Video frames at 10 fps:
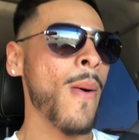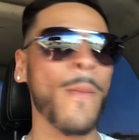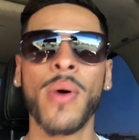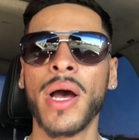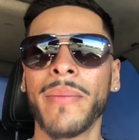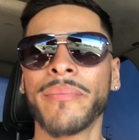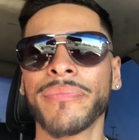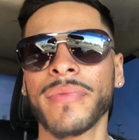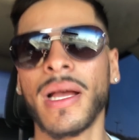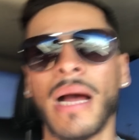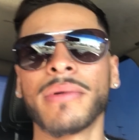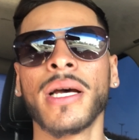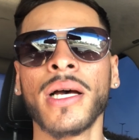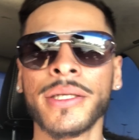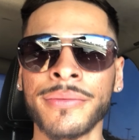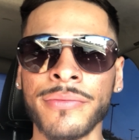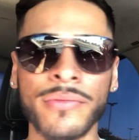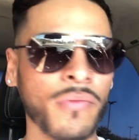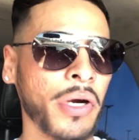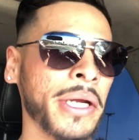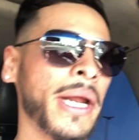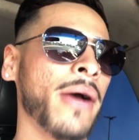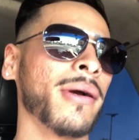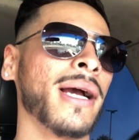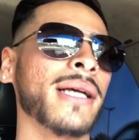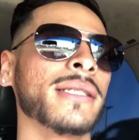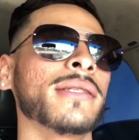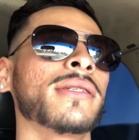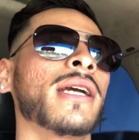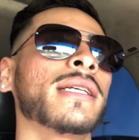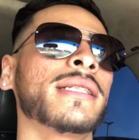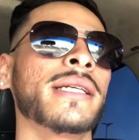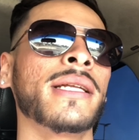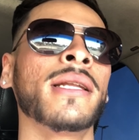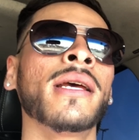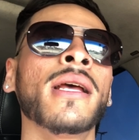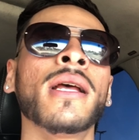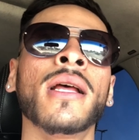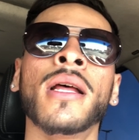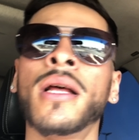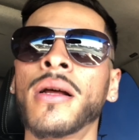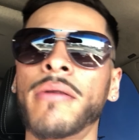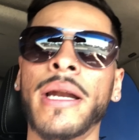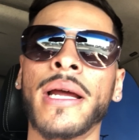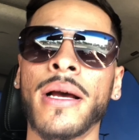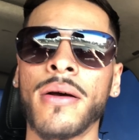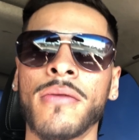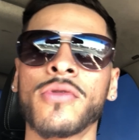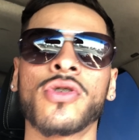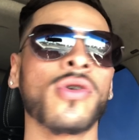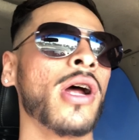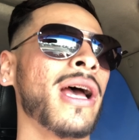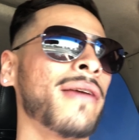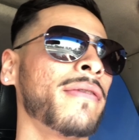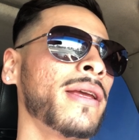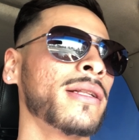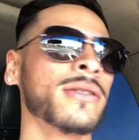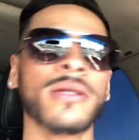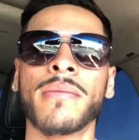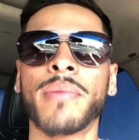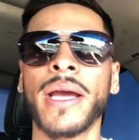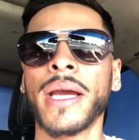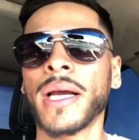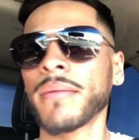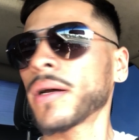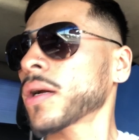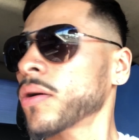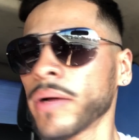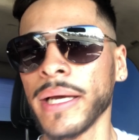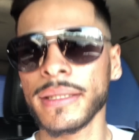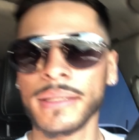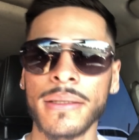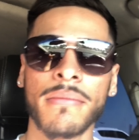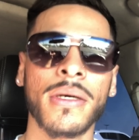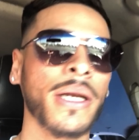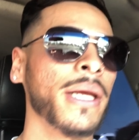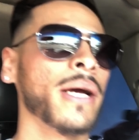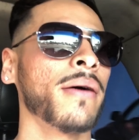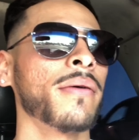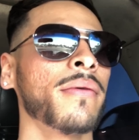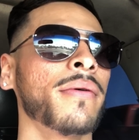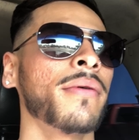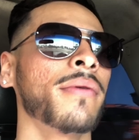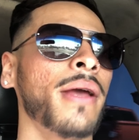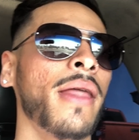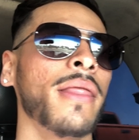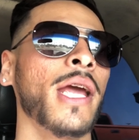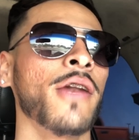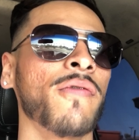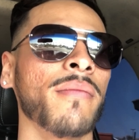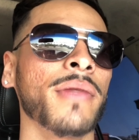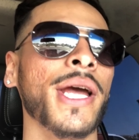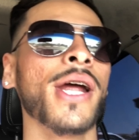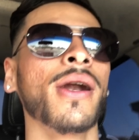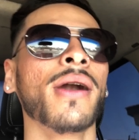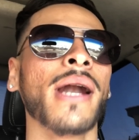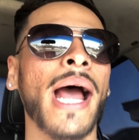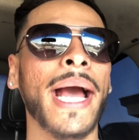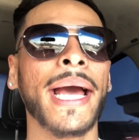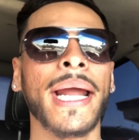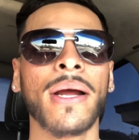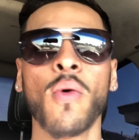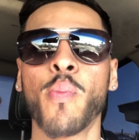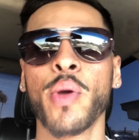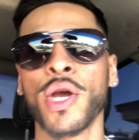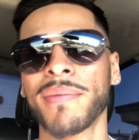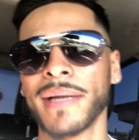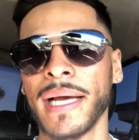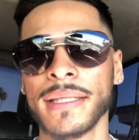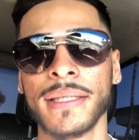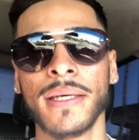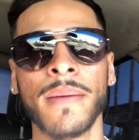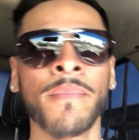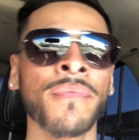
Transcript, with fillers: But I'm done working out guys as you guys seen right now i'm driving to the bank i'm gonna go get some money out and then from there i gotta go pick up alexia